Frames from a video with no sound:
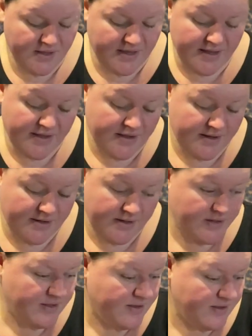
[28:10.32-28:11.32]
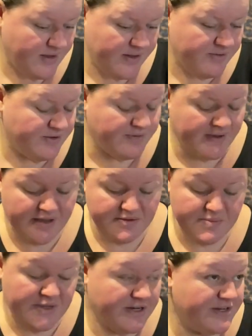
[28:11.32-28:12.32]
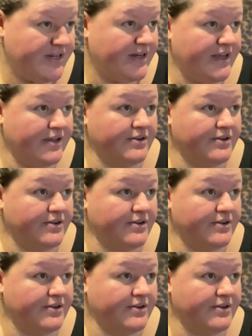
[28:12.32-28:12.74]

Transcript: And I don't know how I'm here today,